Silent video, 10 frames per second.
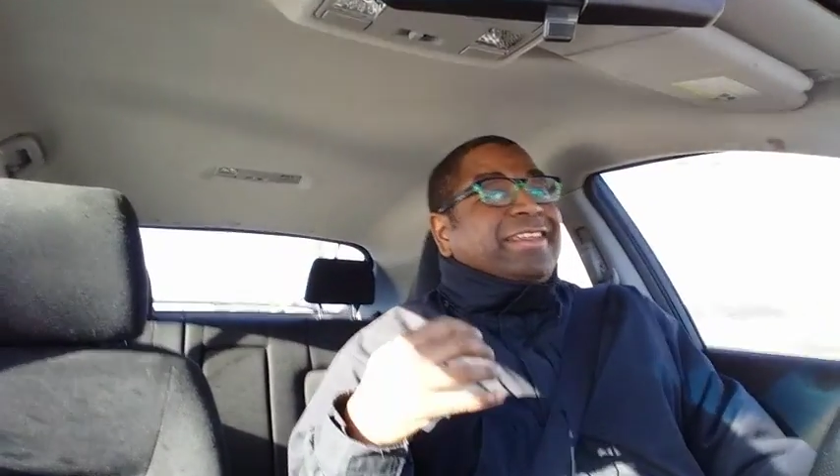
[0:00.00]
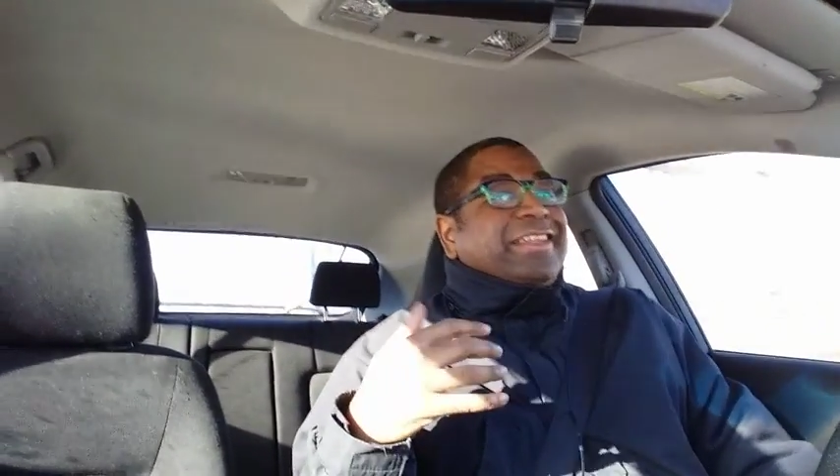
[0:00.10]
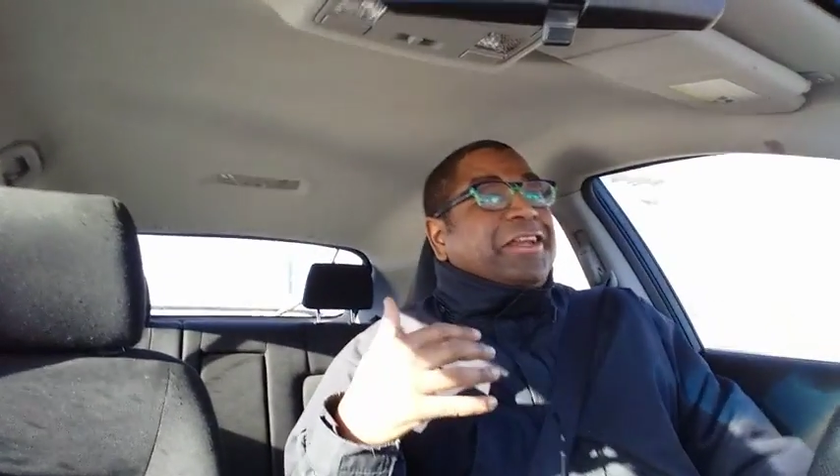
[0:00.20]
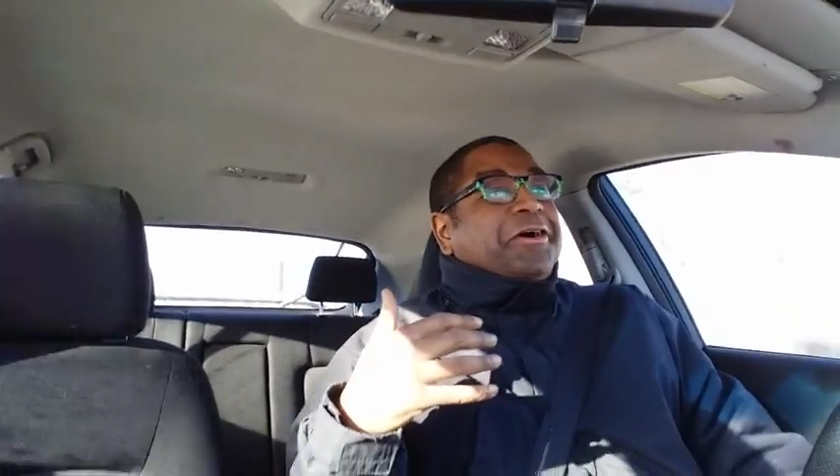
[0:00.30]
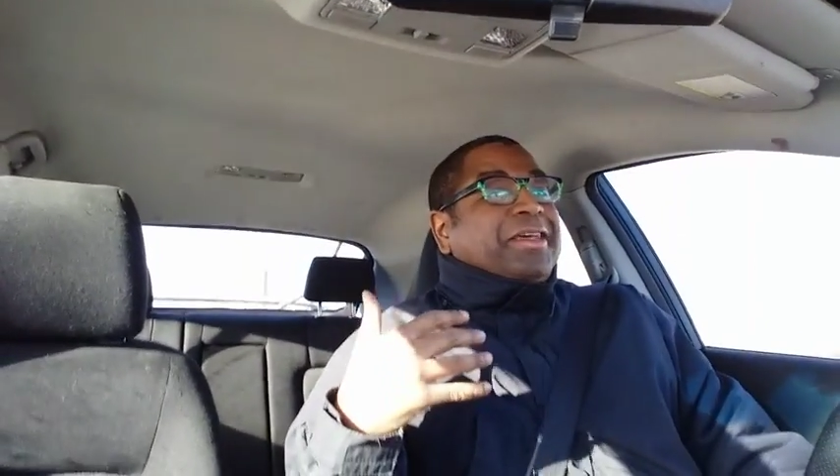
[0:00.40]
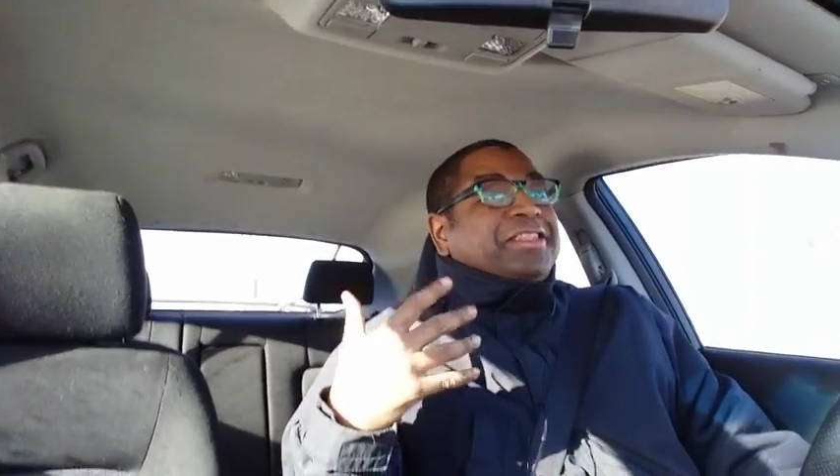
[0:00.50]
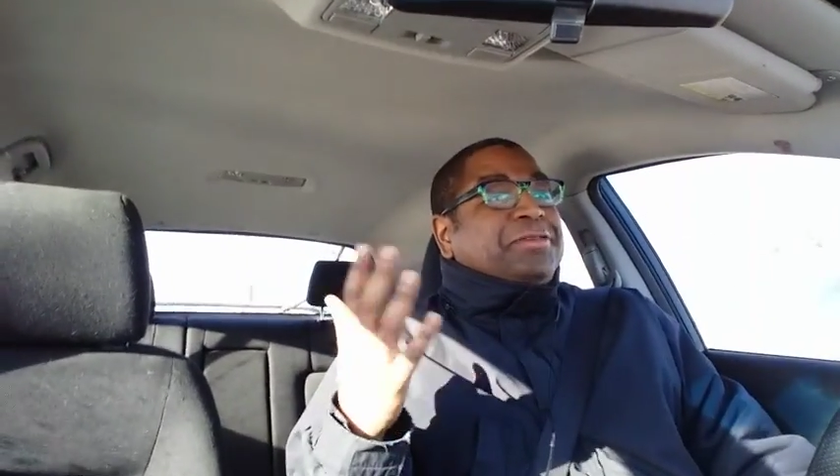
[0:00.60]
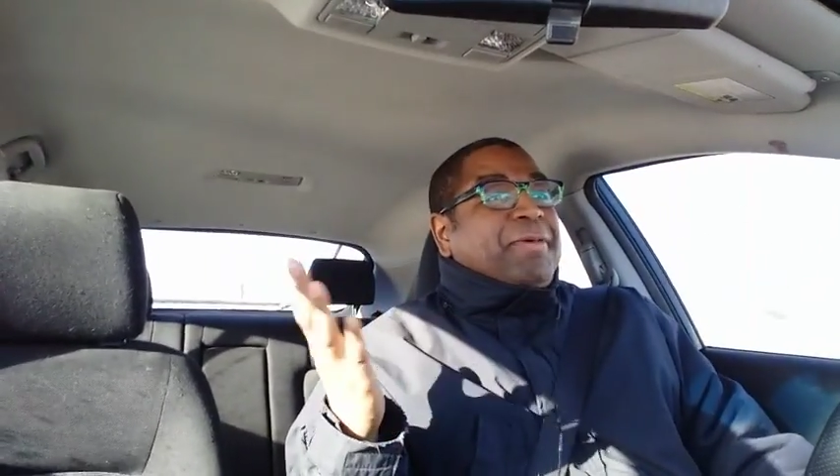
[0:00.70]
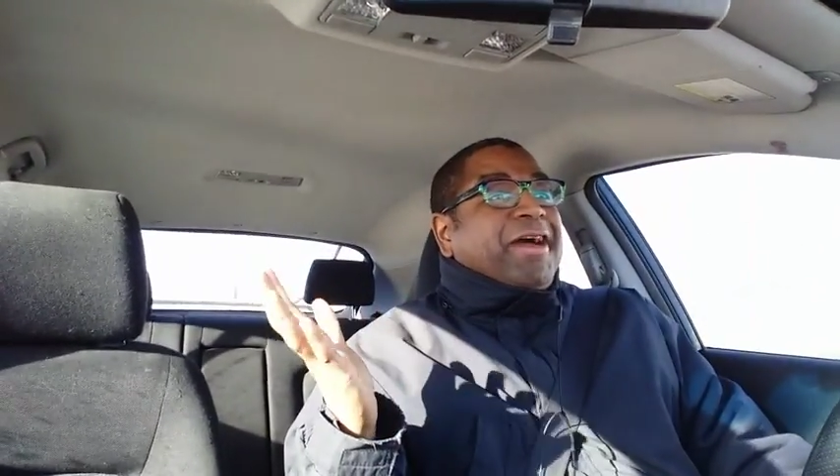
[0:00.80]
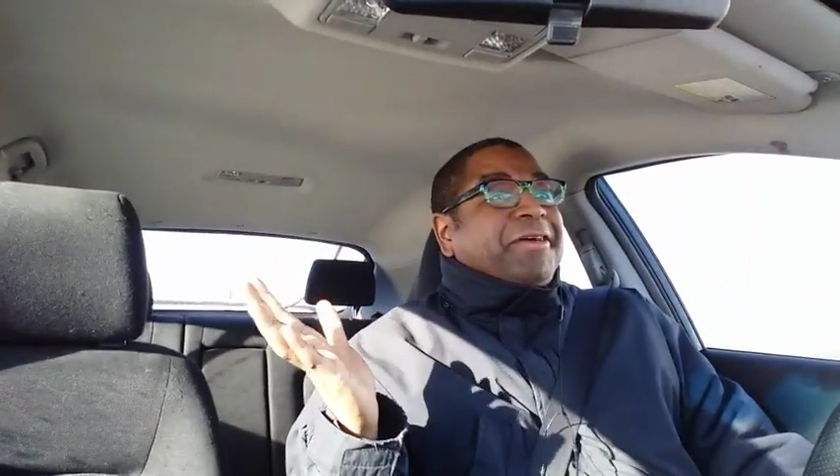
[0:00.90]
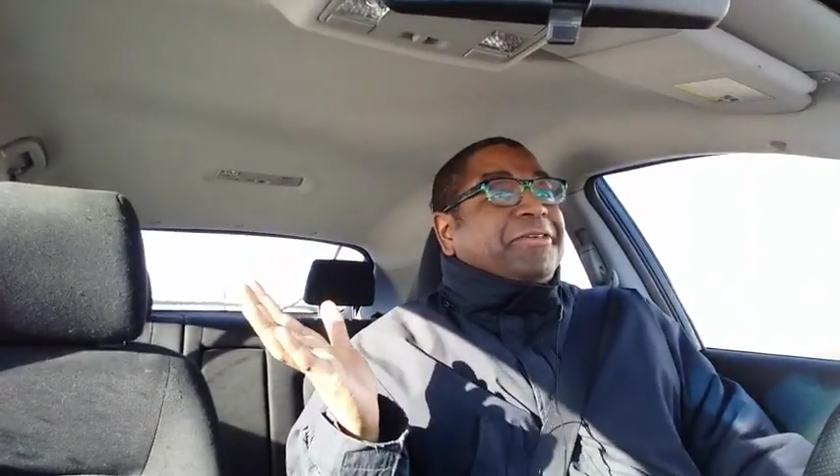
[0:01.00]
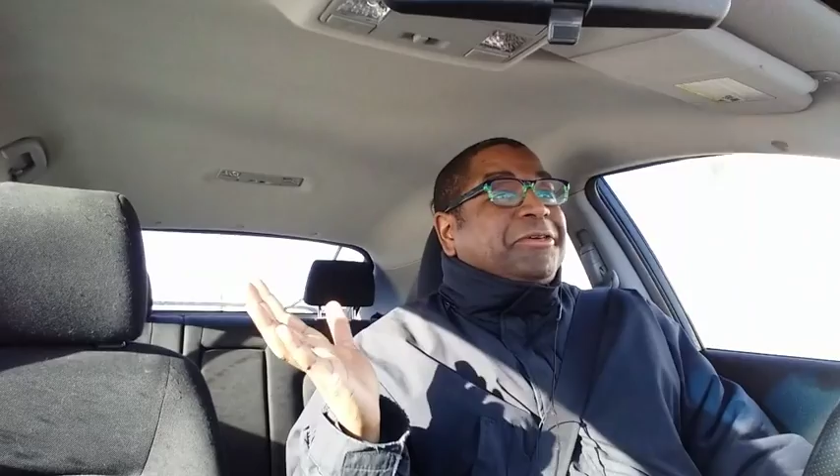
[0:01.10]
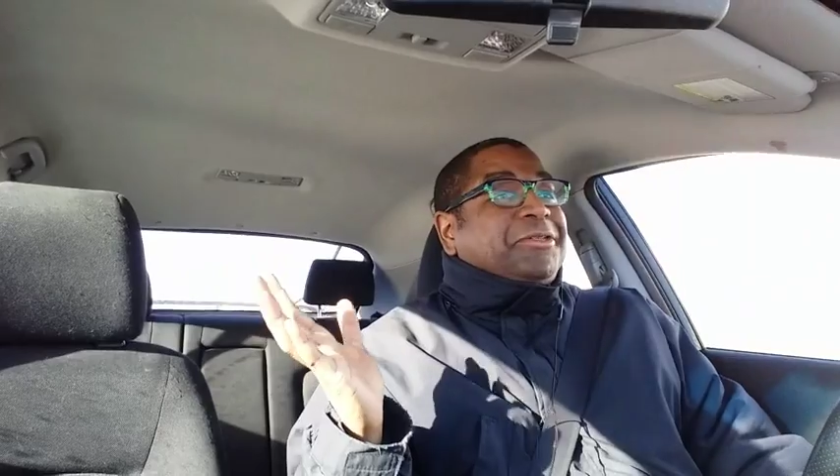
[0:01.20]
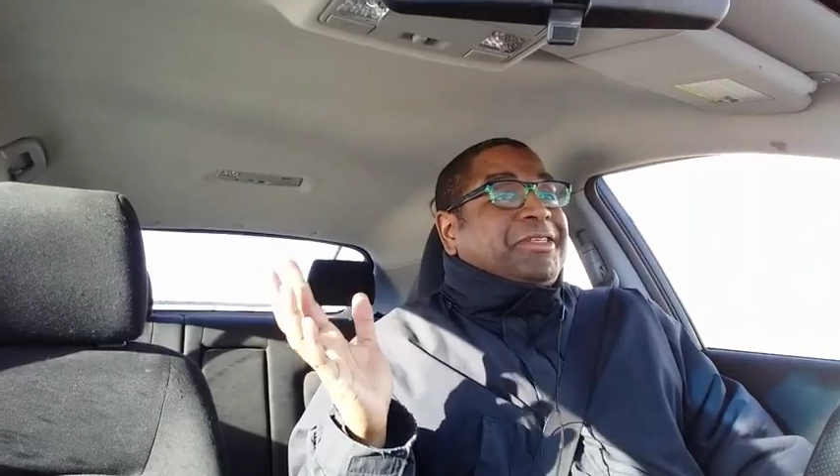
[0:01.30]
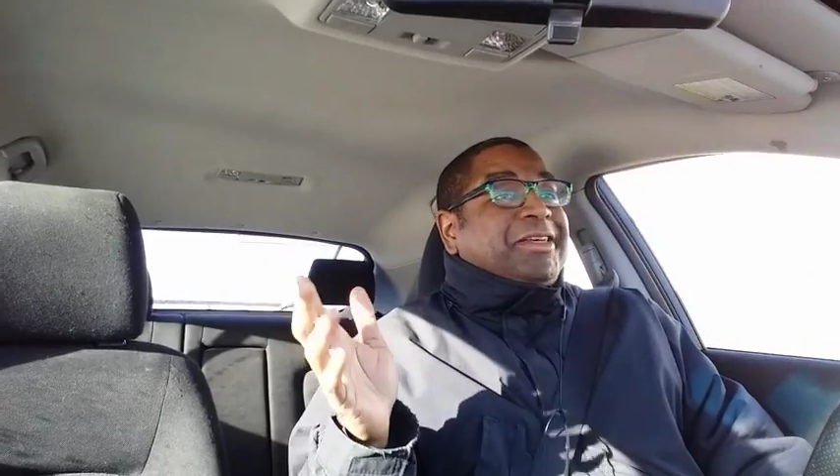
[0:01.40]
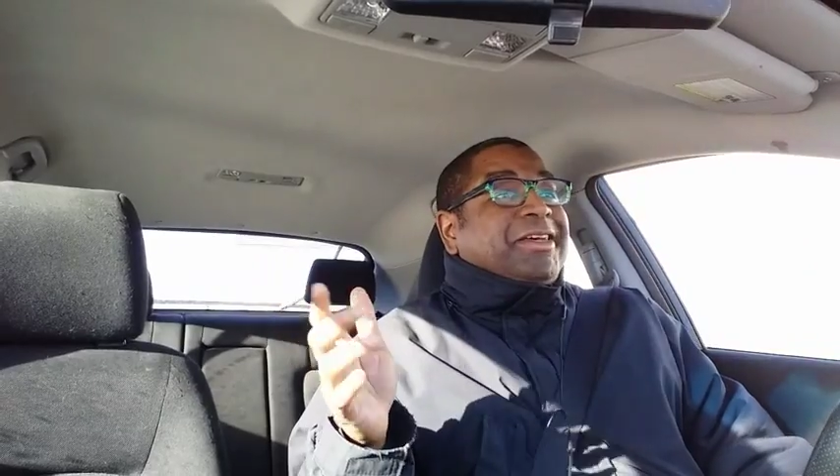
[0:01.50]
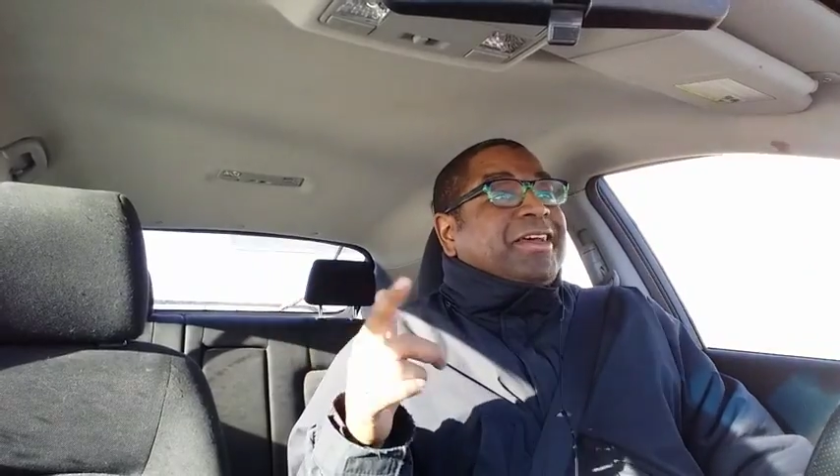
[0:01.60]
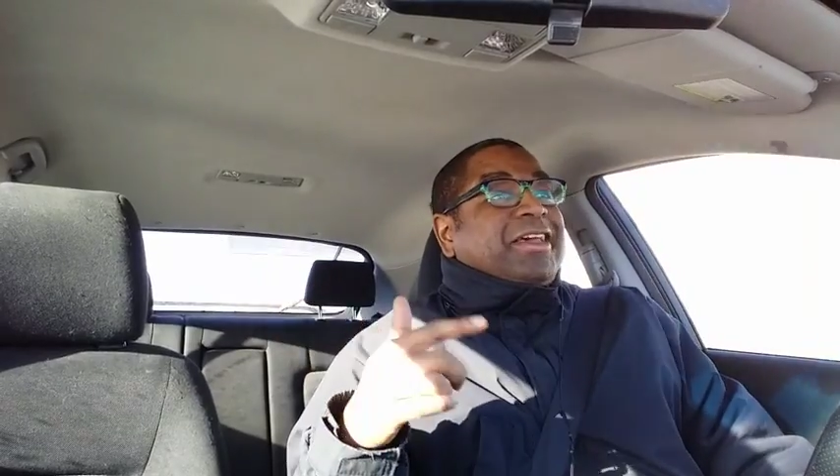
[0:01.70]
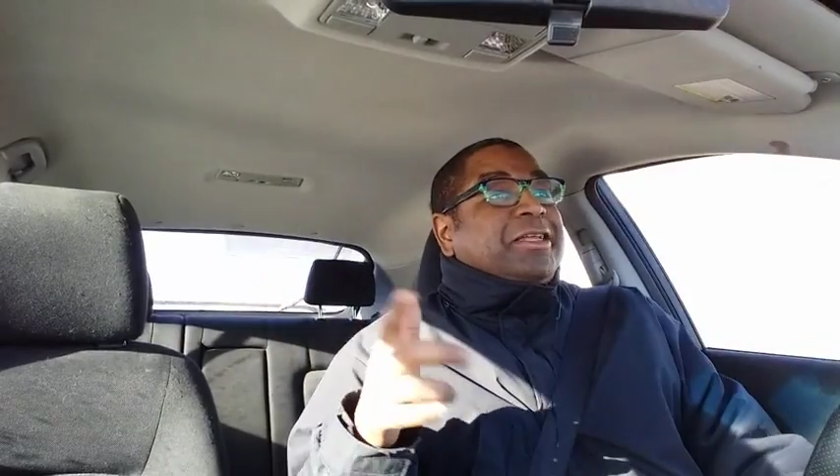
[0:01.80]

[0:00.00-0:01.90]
inspire you to